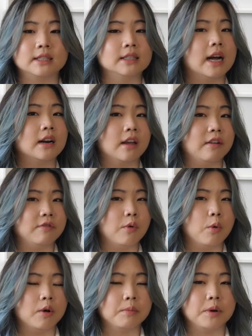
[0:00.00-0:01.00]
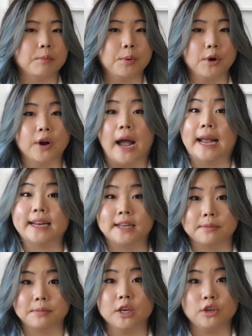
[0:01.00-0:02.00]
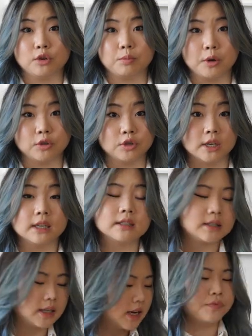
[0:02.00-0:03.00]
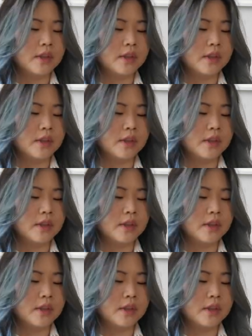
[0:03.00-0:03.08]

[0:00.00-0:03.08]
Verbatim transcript: It's not a form per item you purchased.